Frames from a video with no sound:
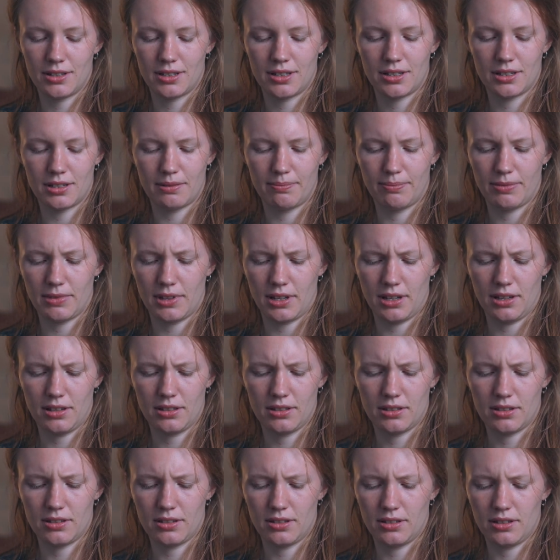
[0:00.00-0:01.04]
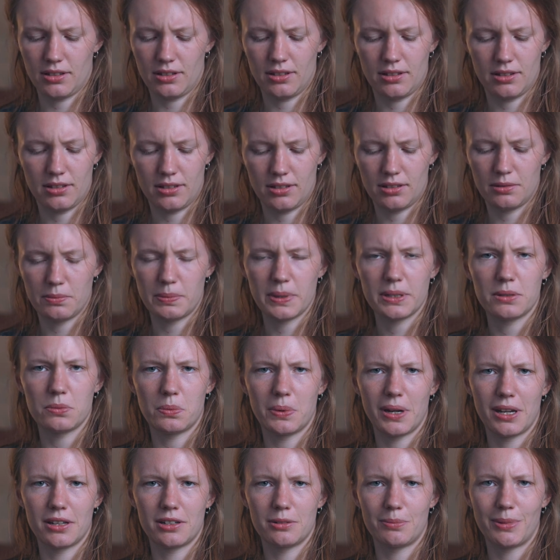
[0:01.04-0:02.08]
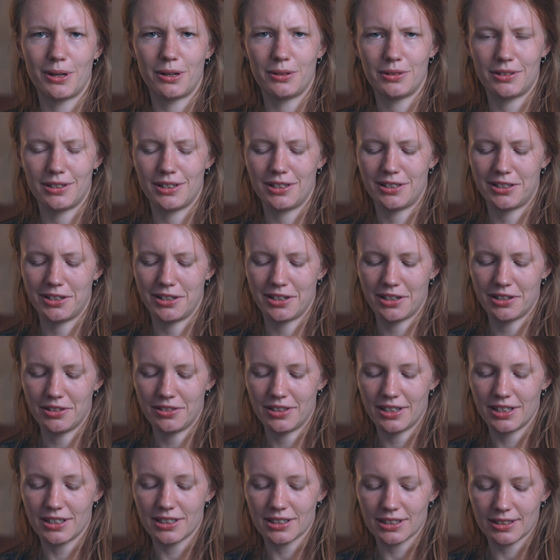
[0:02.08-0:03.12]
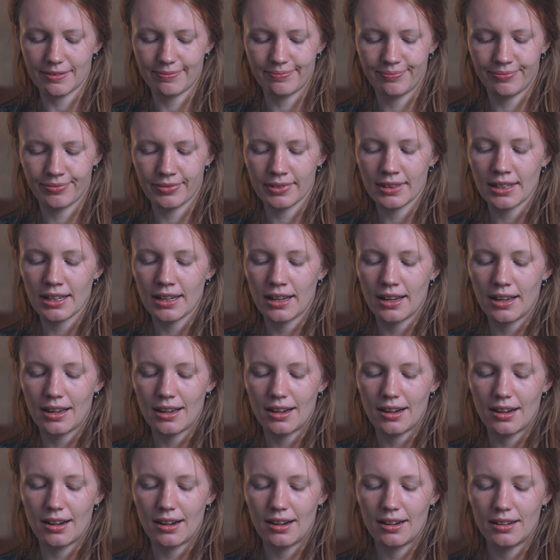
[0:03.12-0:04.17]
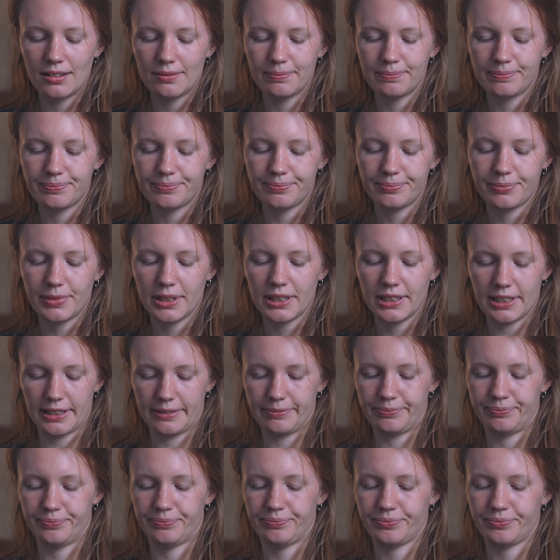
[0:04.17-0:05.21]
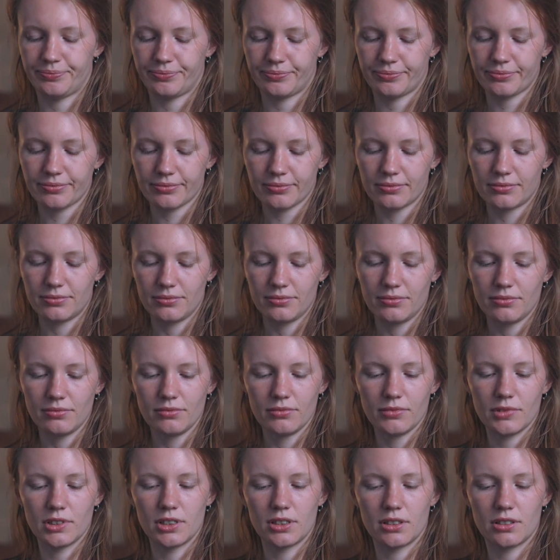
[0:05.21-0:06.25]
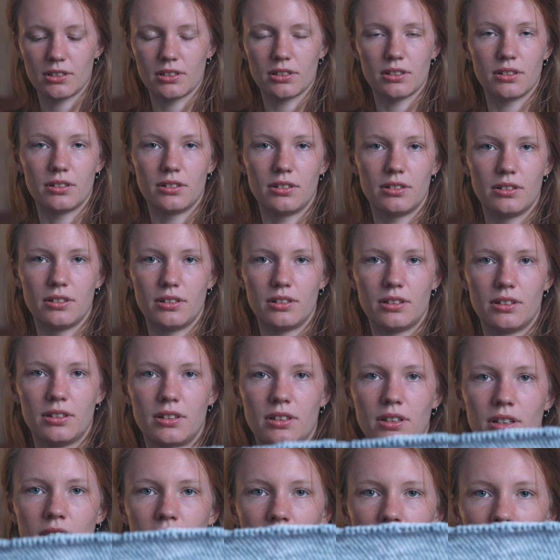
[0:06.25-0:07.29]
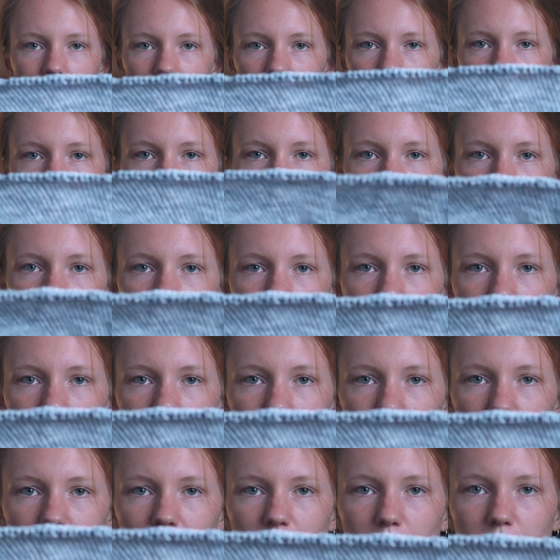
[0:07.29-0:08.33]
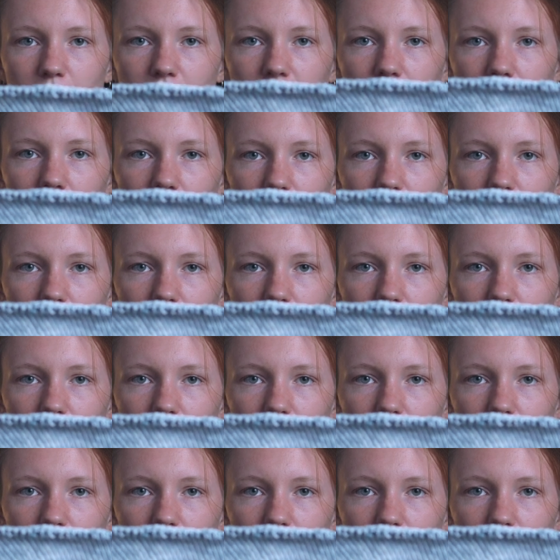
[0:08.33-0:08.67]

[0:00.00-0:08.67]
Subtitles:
something that is a bit weird about knitting on this. But yeah, so this is just going to be a big